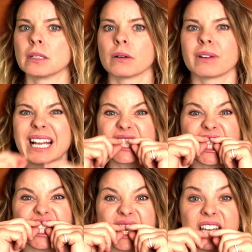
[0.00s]
when I
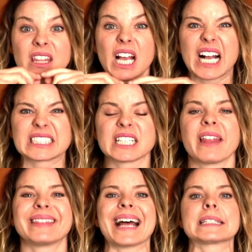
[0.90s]
see teeth,
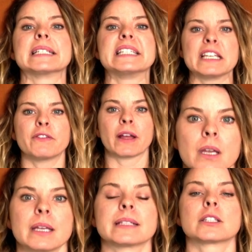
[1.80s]
that's
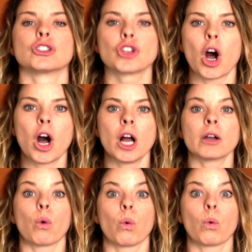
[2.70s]
defense. It's the
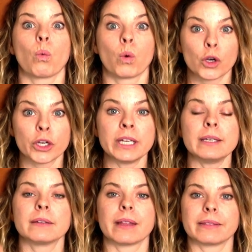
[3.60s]
dog worried
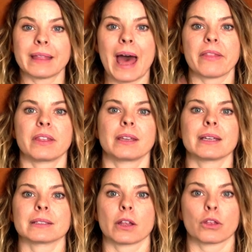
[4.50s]
that that thing
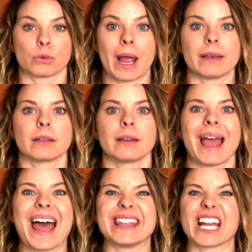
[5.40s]
is a threat.
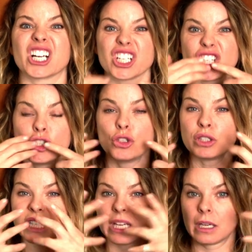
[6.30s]
And they're
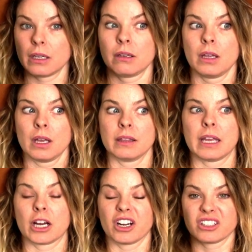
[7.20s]
using
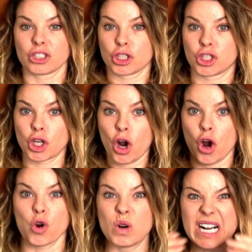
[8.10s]
their
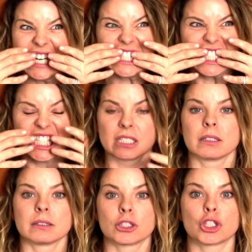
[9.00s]
show
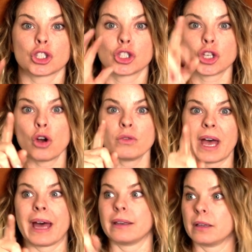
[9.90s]
to show
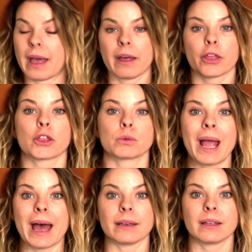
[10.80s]
that
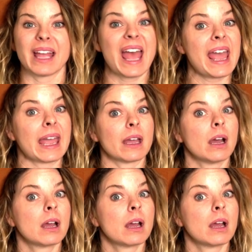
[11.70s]
threat. Hey,